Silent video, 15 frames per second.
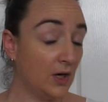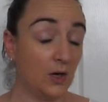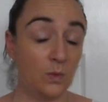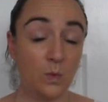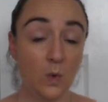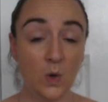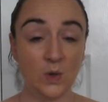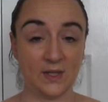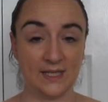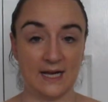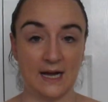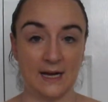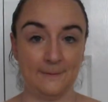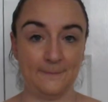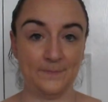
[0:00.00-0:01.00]

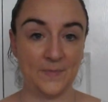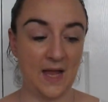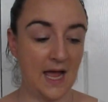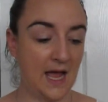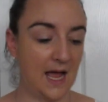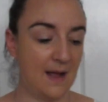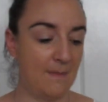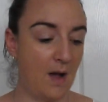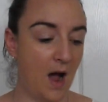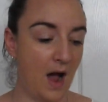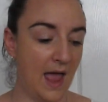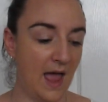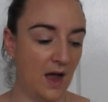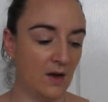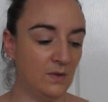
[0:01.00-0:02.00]
water.
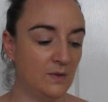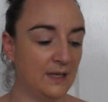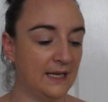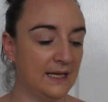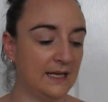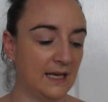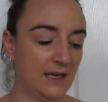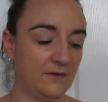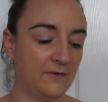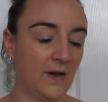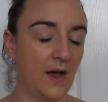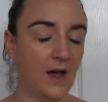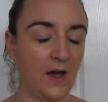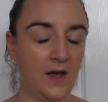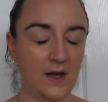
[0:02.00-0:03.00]
I only give
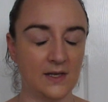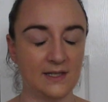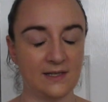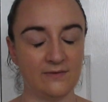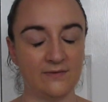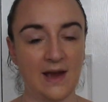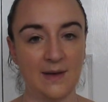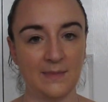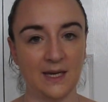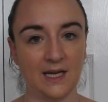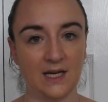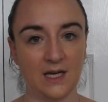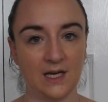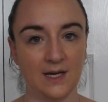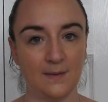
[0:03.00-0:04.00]
her
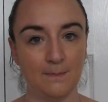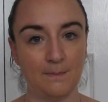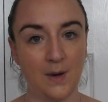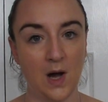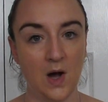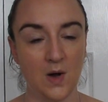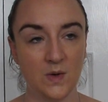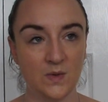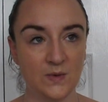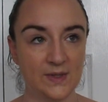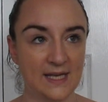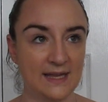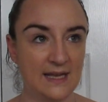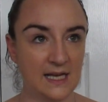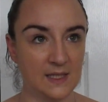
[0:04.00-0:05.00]
ceramic
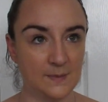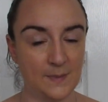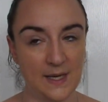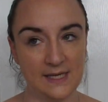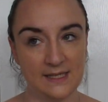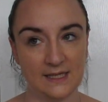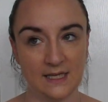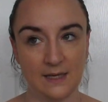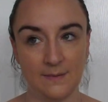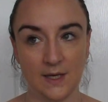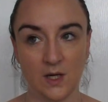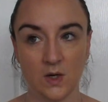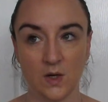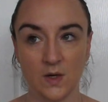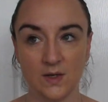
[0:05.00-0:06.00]
bowls, and that's basically
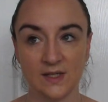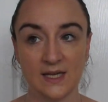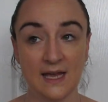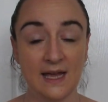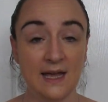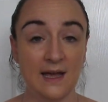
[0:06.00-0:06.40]
because